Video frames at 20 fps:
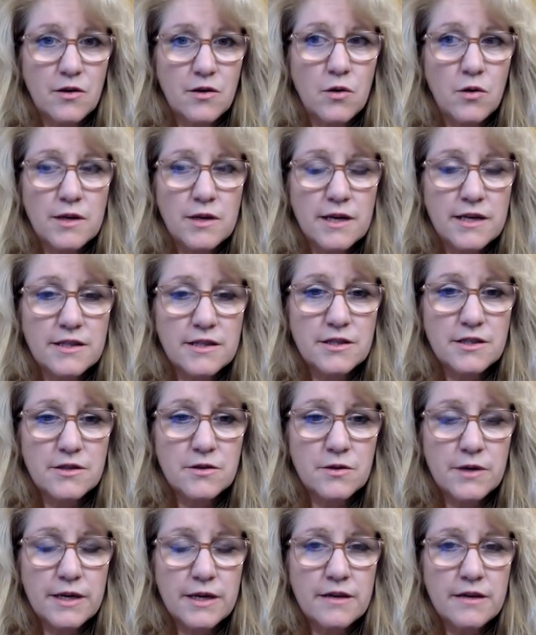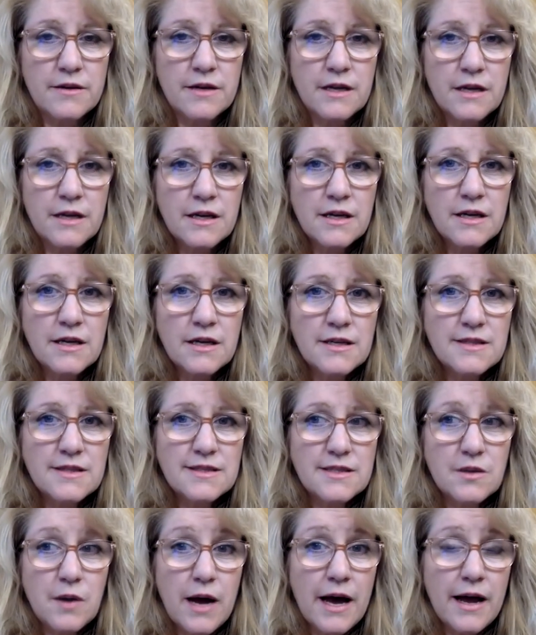hold on to. And
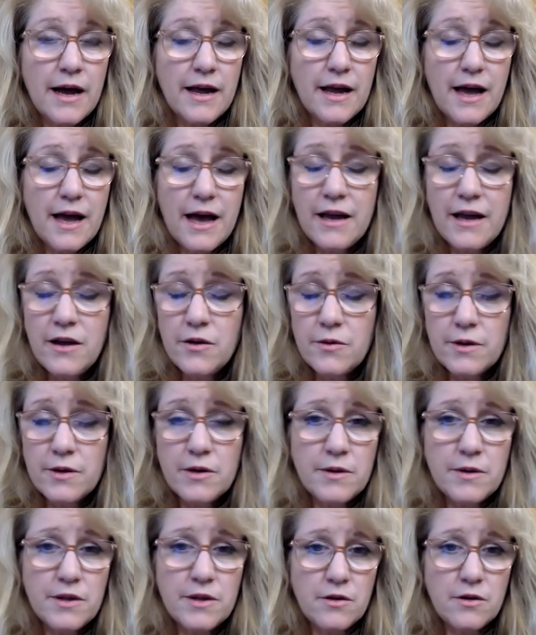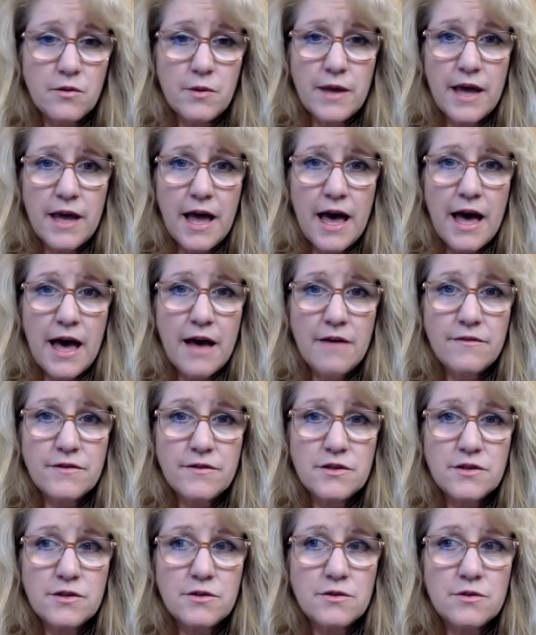so I agree with you. We have
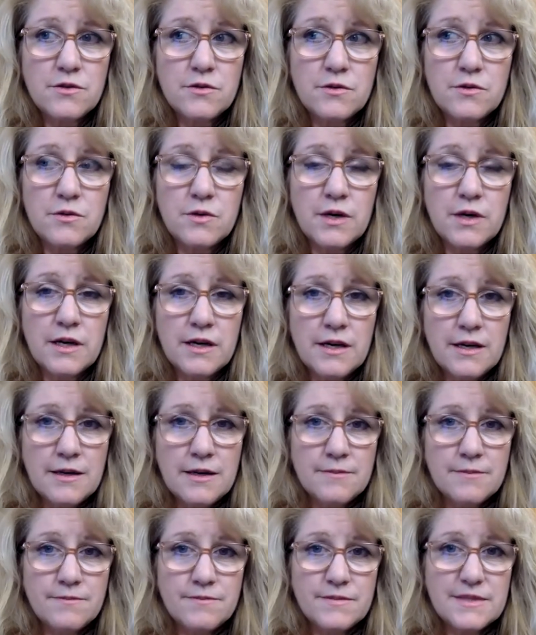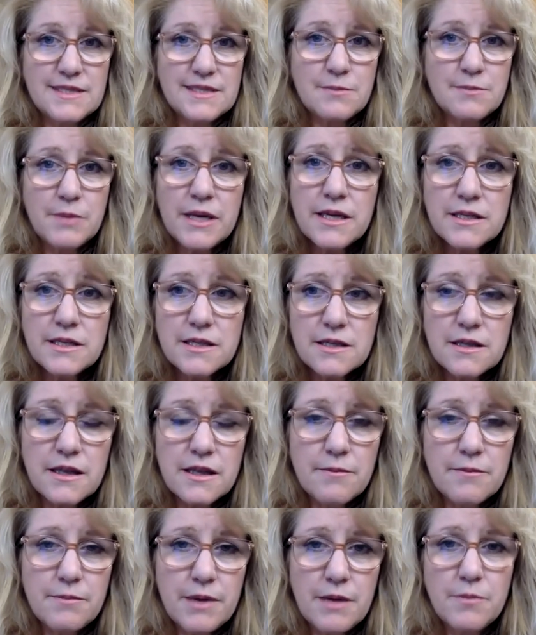to speak to
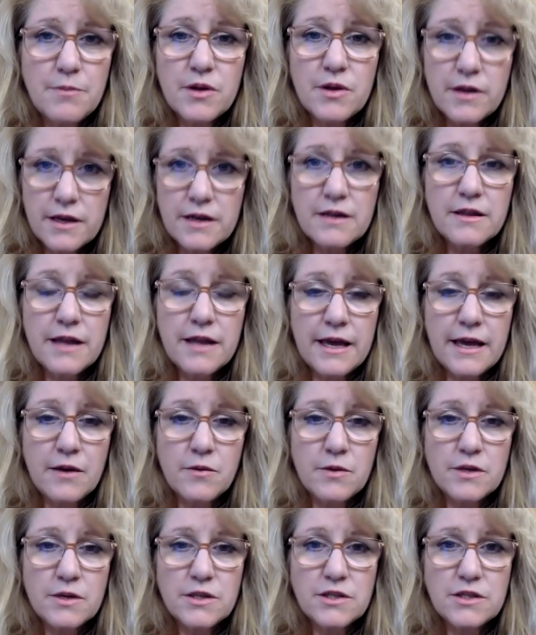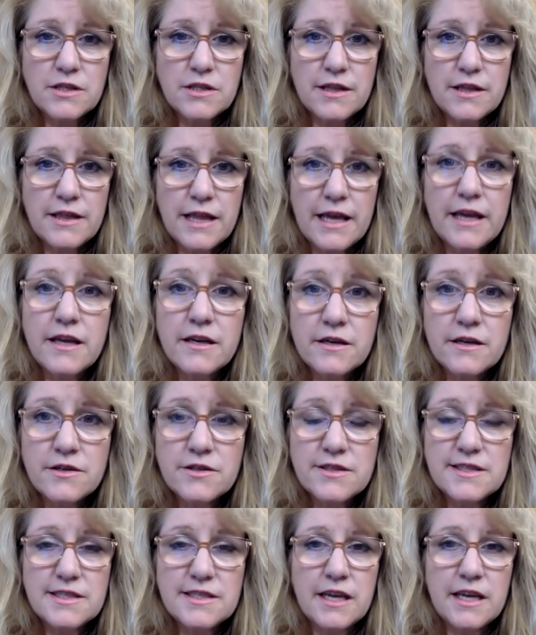people in a language that they can
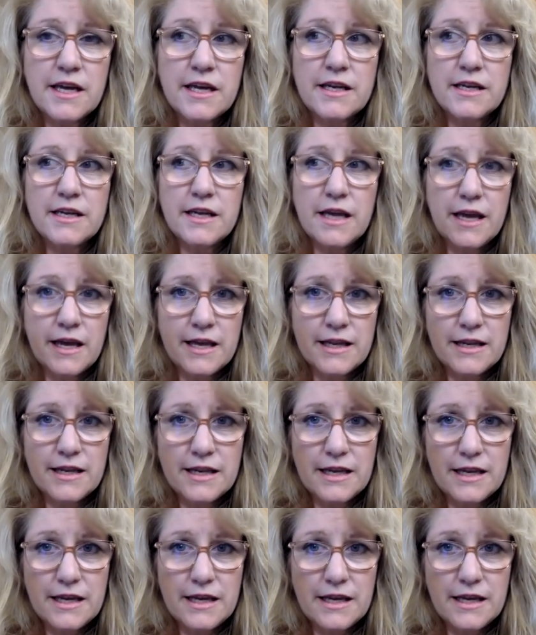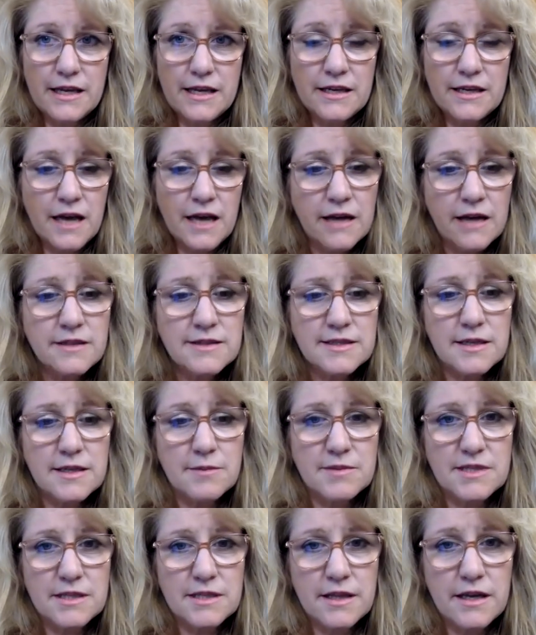understand and in
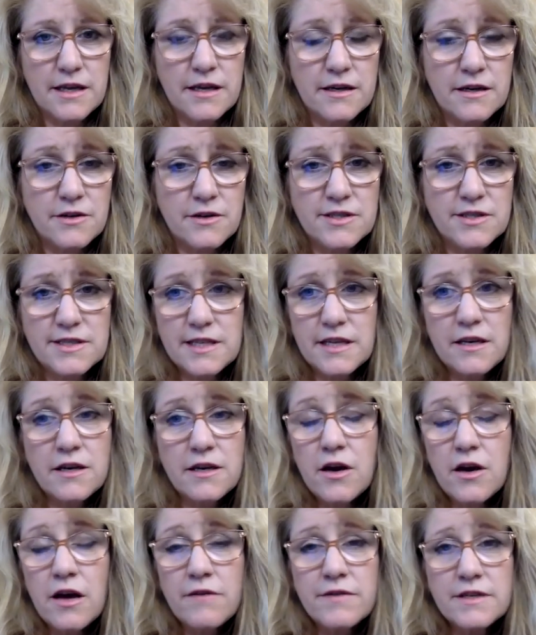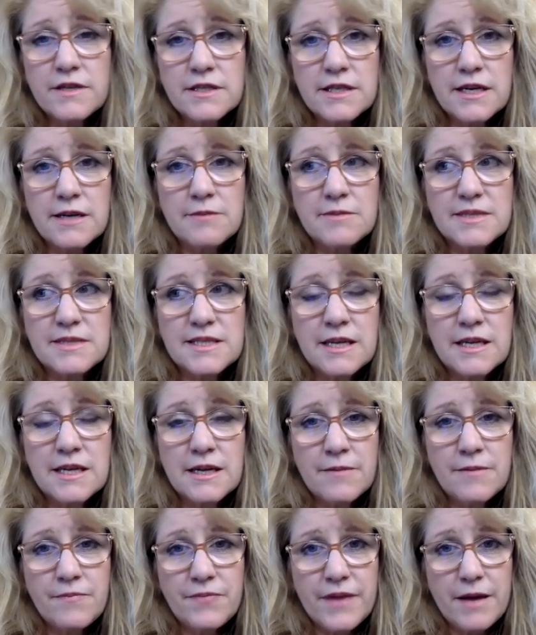concepts that they can understand. And oftentimes
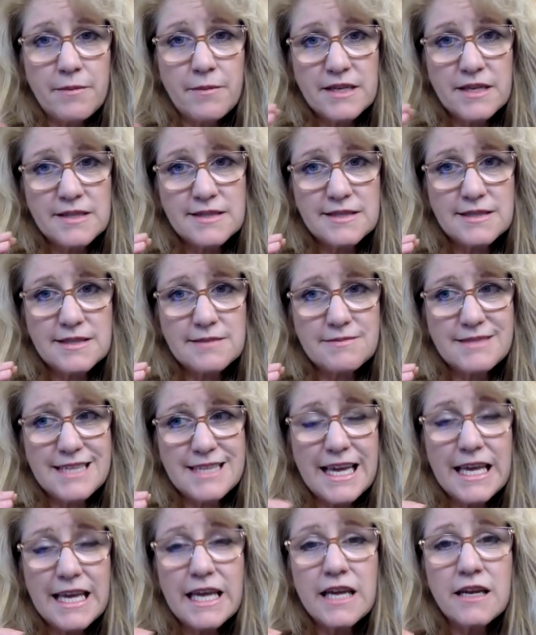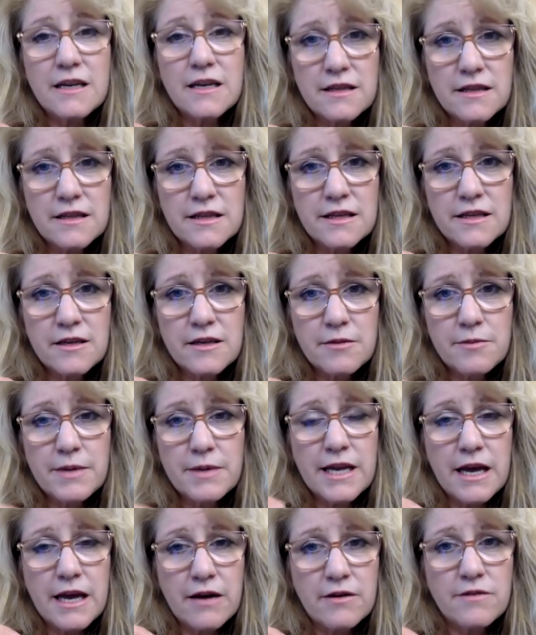that means taking it a little
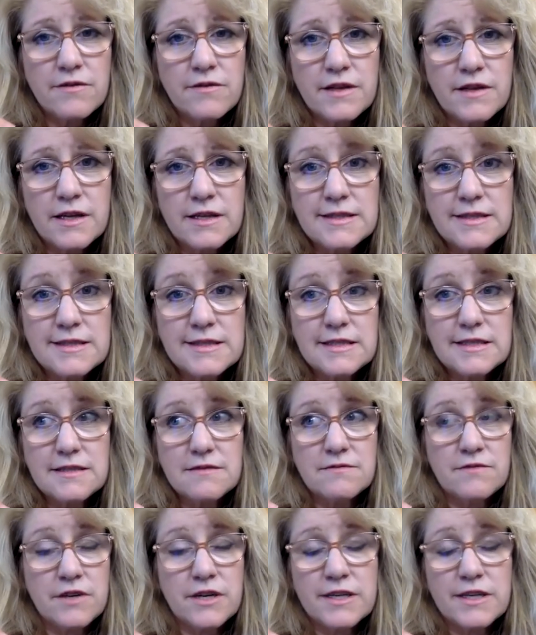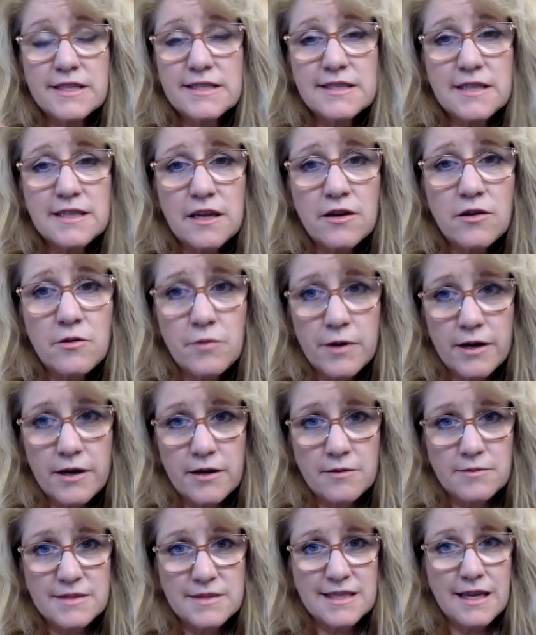bit out of the very subtle
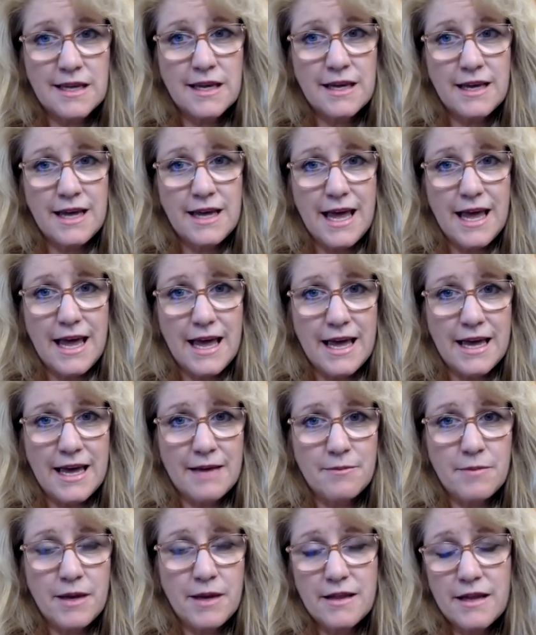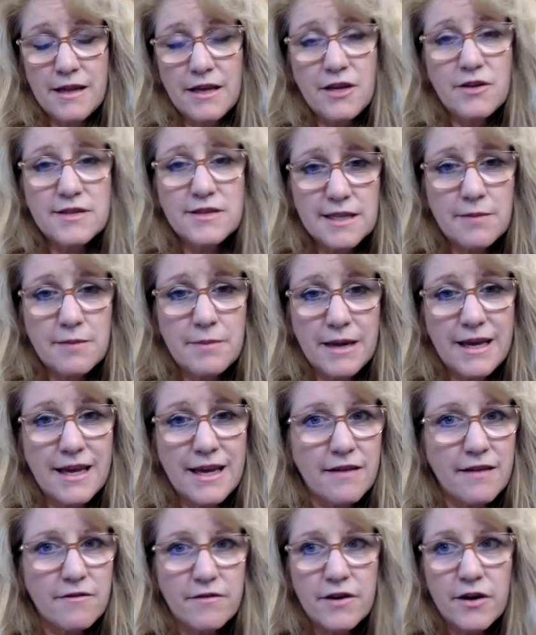realms and like you said,
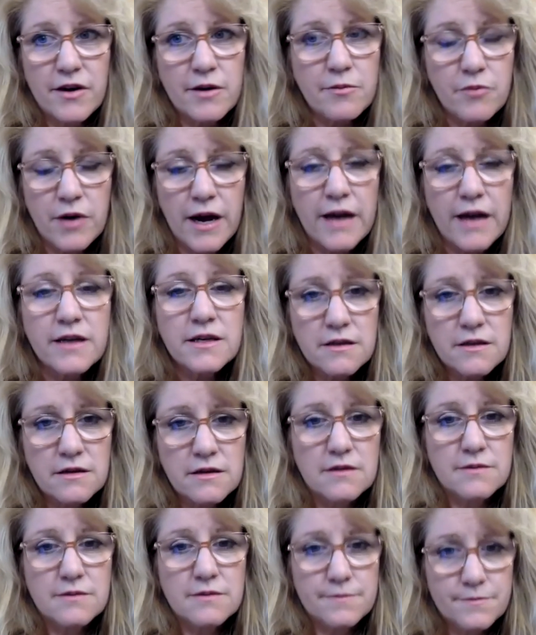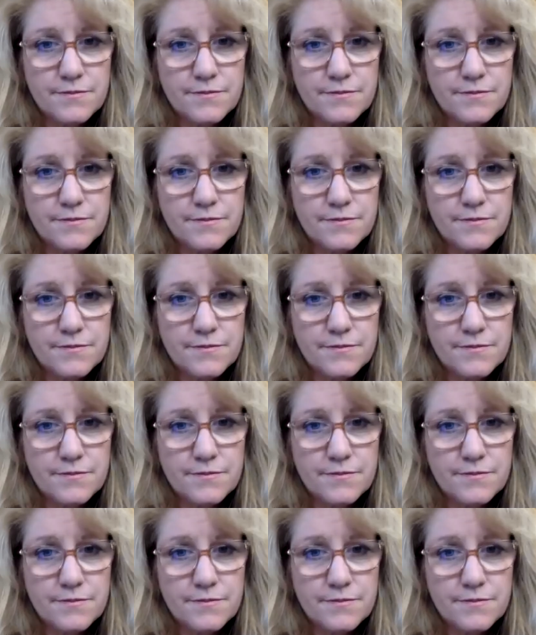making it very practical.